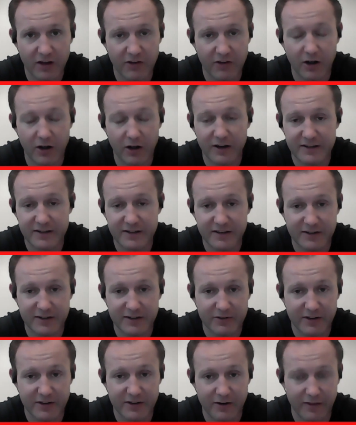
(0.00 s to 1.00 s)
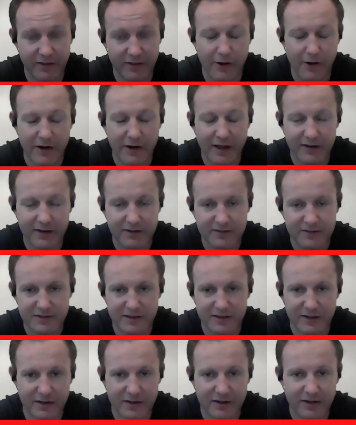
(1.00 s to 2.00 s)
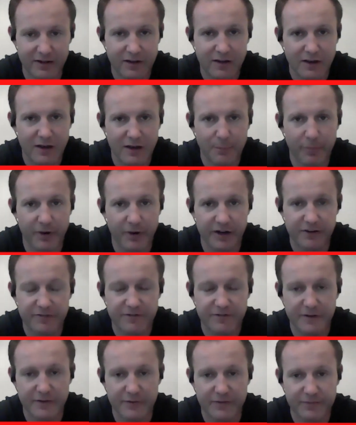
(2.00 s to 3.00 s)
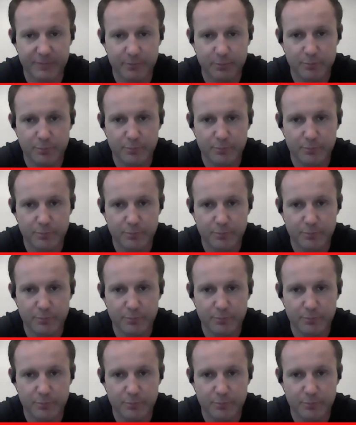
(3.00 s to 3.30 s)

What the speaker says: of content out there on the internet, but if